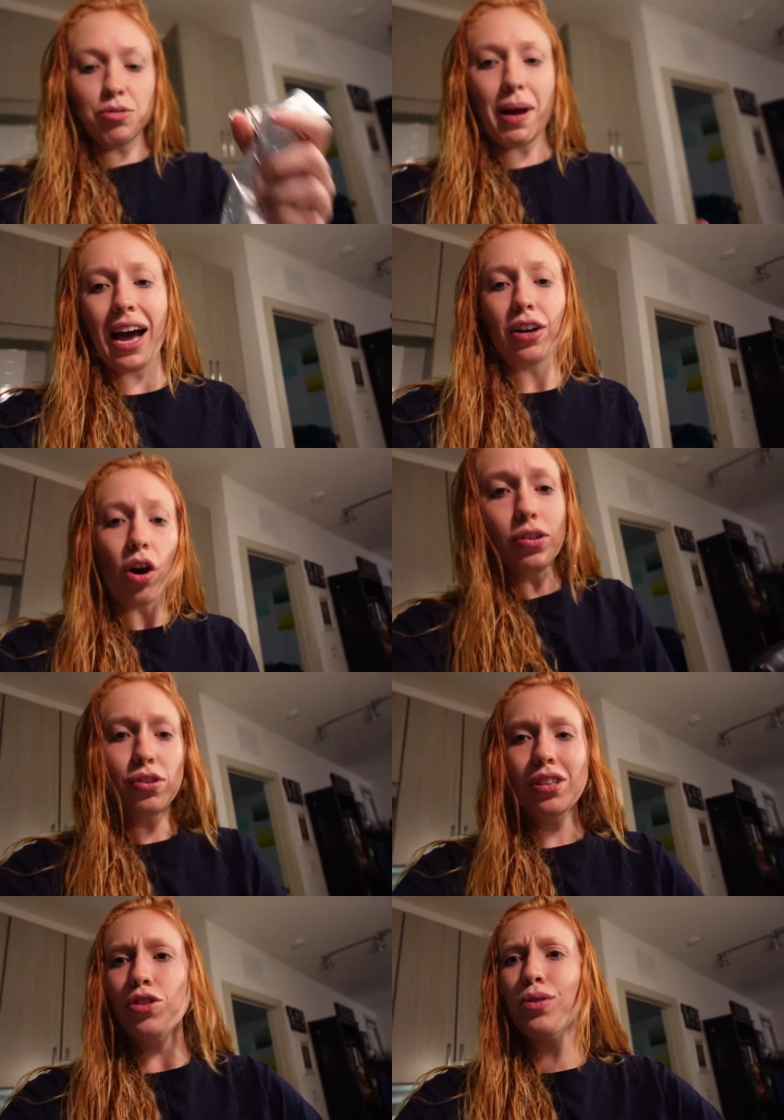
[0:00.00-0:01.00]
bag.
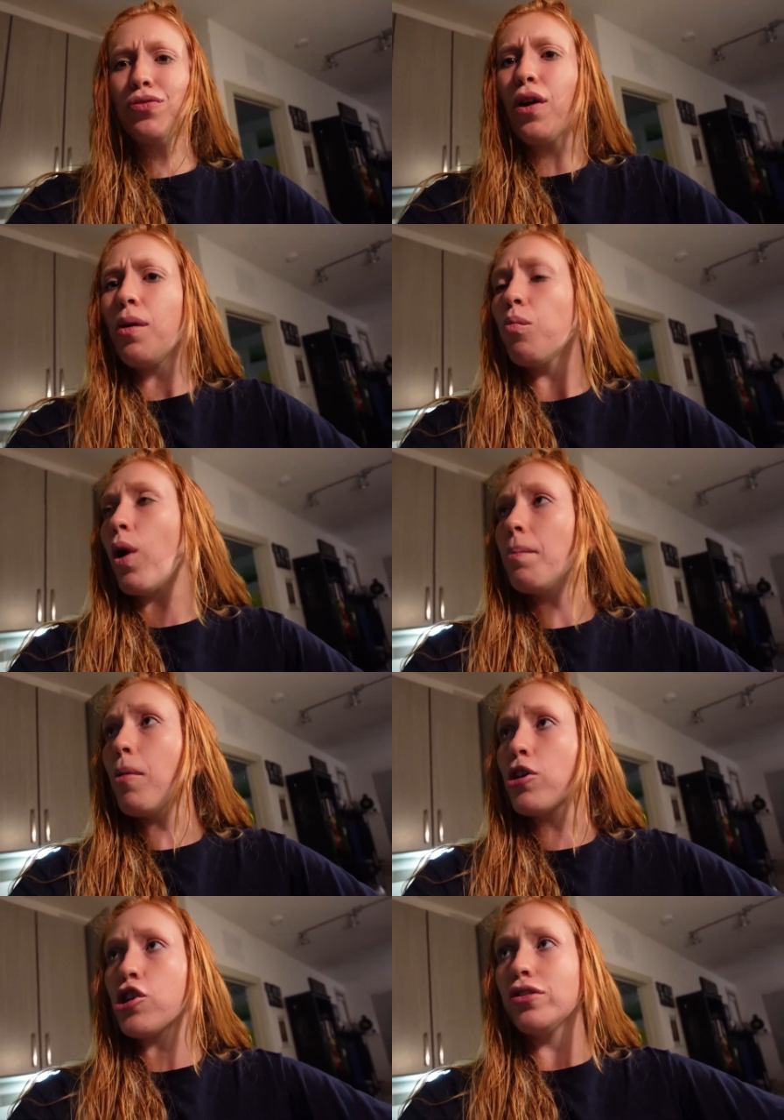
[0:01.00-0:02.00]
Also, this was from what,
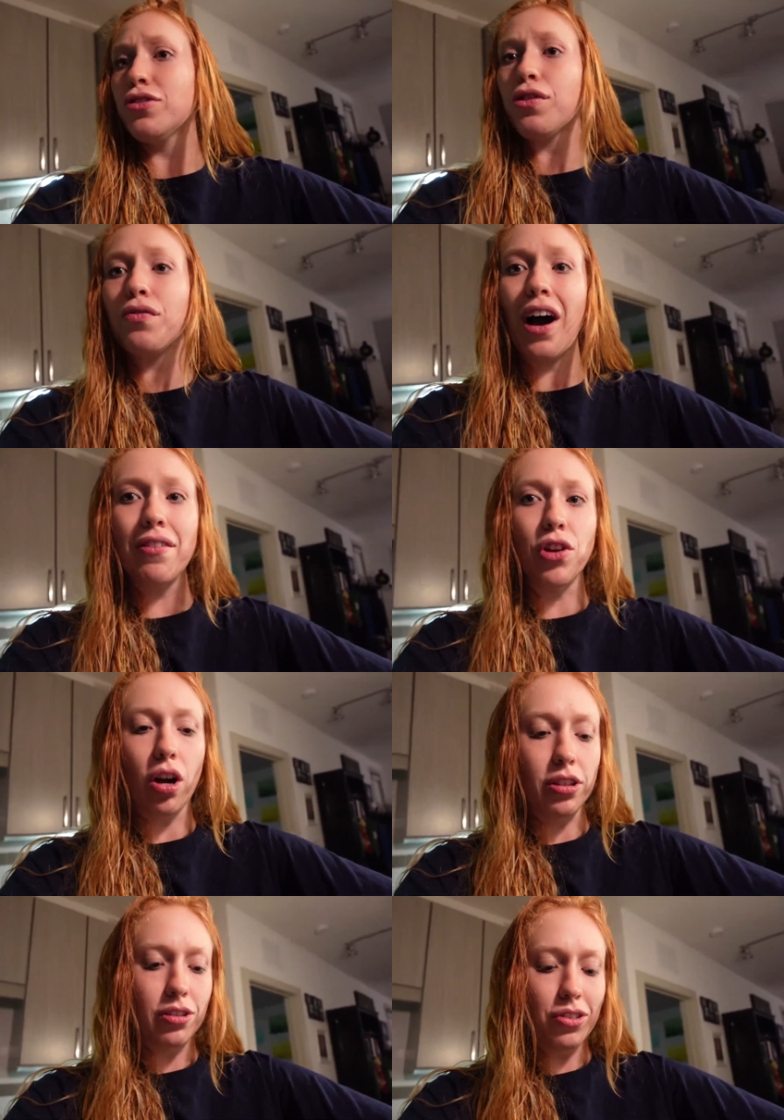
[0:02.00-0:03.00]
Marshalls for
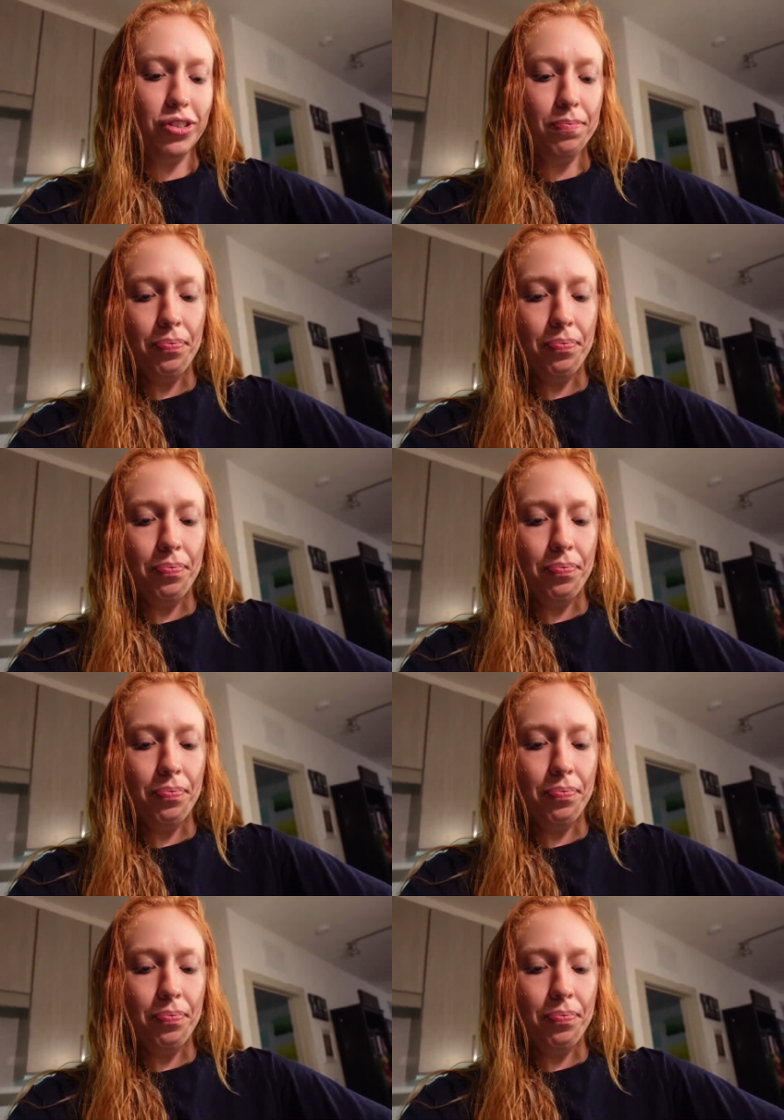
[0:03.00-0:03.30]
$5?